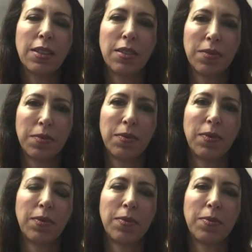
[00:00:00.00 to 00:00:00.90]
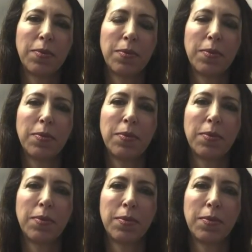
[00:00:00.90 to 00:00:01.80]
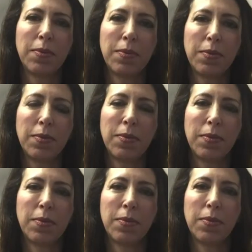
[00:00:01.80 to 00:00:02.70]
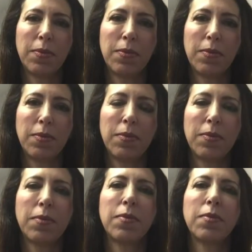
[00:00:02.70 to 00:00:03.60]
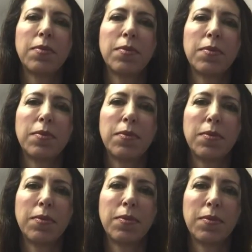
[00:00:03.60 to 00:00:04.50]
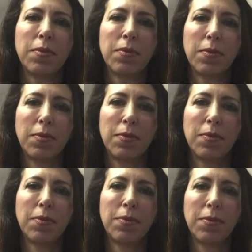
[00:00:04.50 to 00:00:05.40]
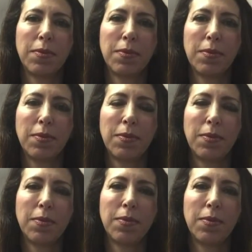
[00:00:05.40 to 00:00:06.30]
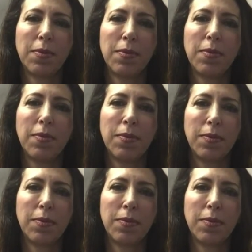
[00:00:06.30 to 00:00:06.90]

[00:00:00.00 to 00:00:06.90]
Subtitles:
The person shown says nothing.